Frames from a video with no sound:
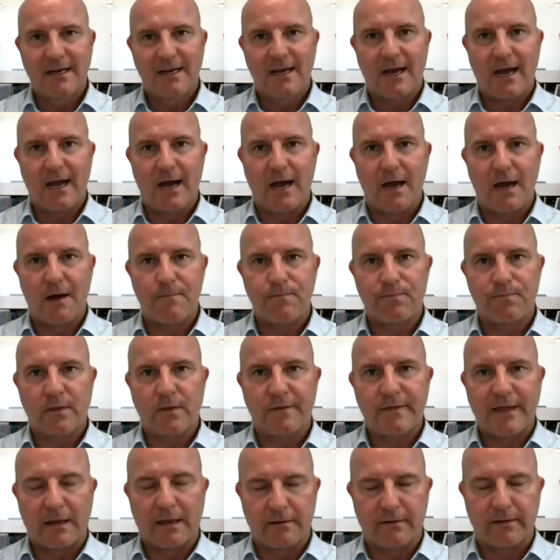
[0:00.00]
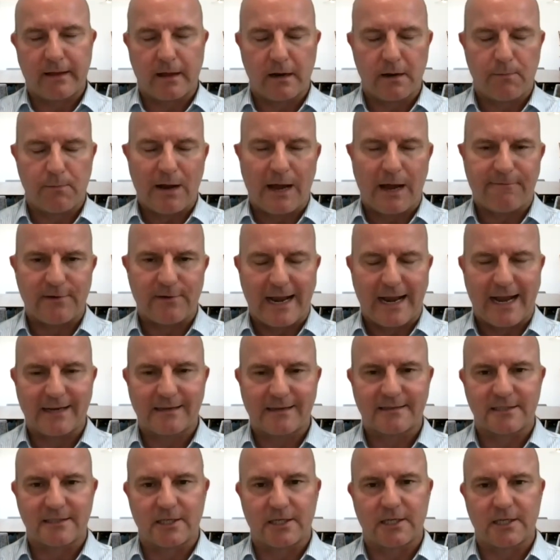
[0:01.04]
They'll apply for a land
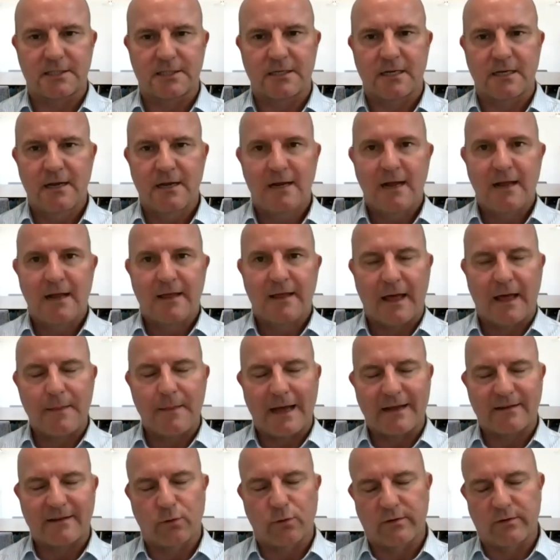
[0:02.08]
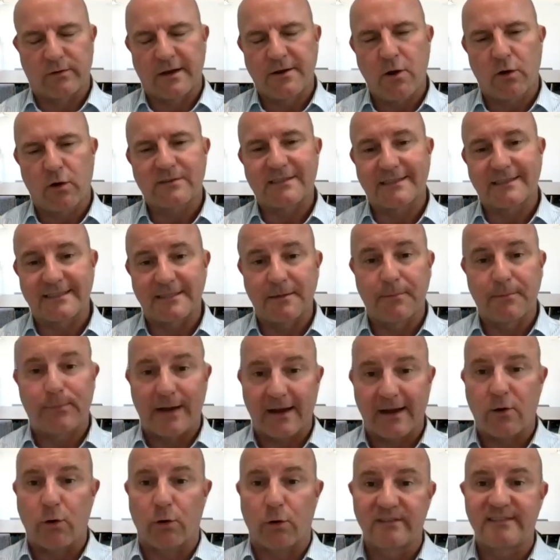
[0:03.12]
search, and that's called a nota simple
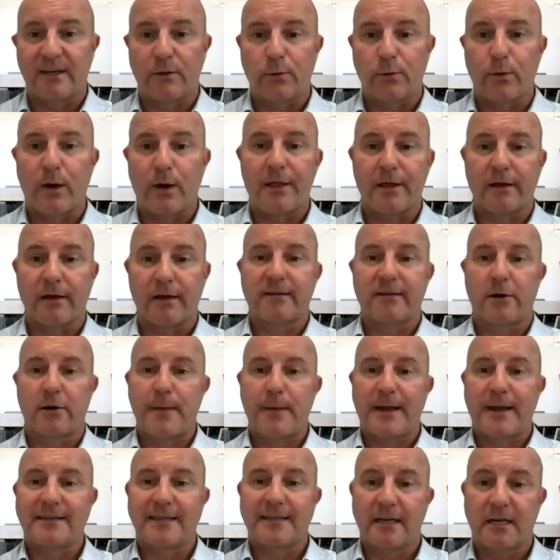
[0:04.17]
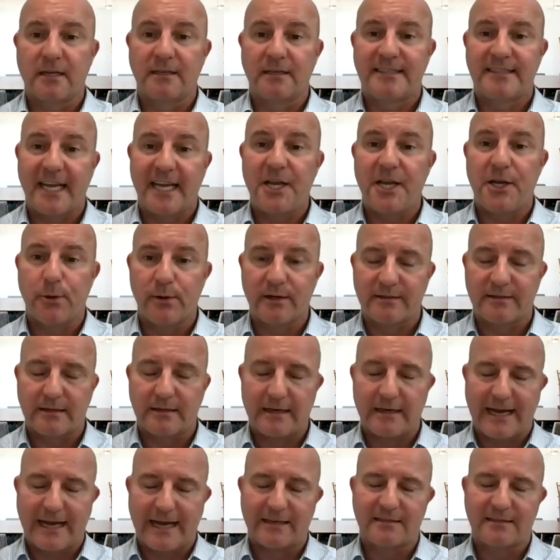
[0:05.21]
continuada, so basically a continuous
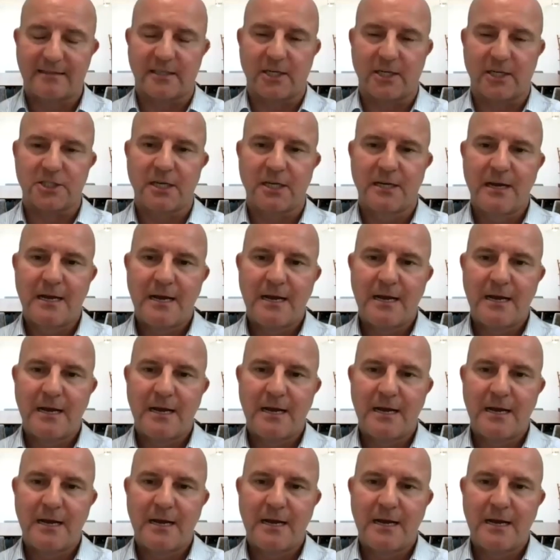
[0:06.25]
land search.